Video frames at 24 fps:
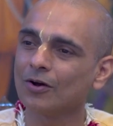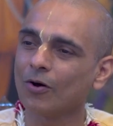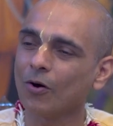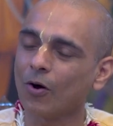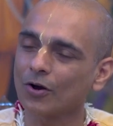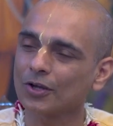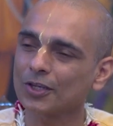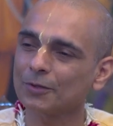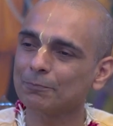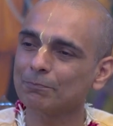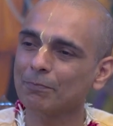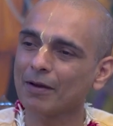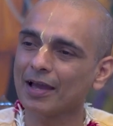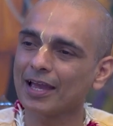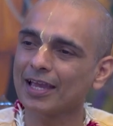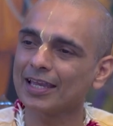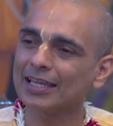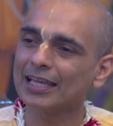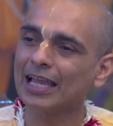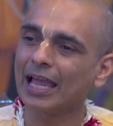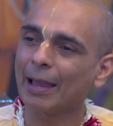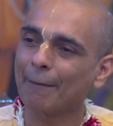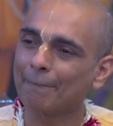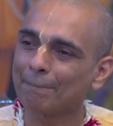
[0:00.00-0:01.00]

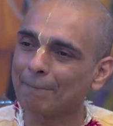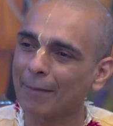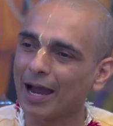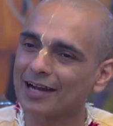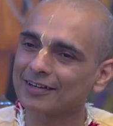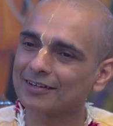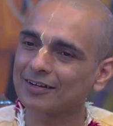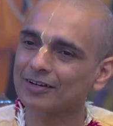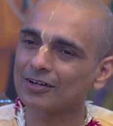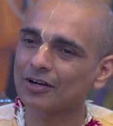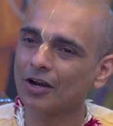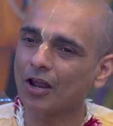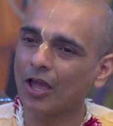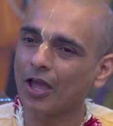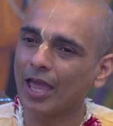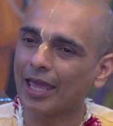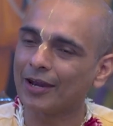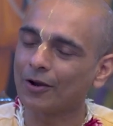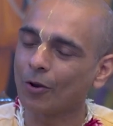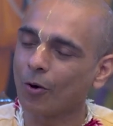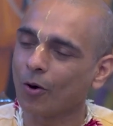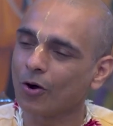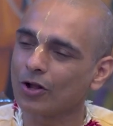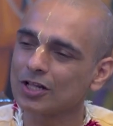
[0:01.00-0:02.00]
occupying matter
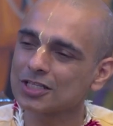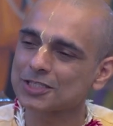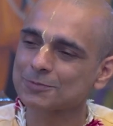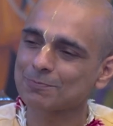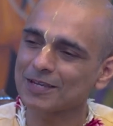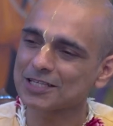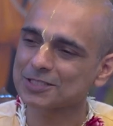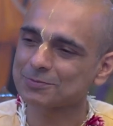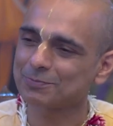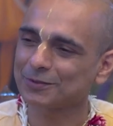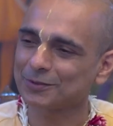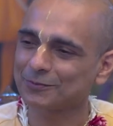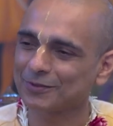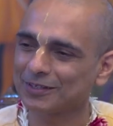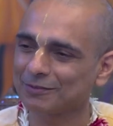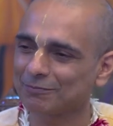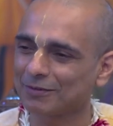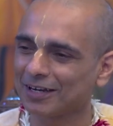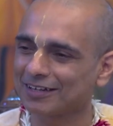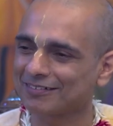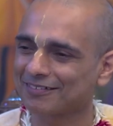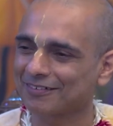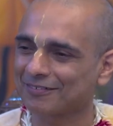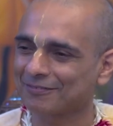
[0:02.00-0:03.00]
and all space between
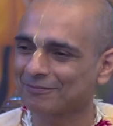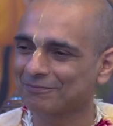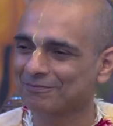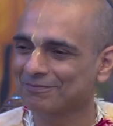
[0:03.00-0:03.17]
matter.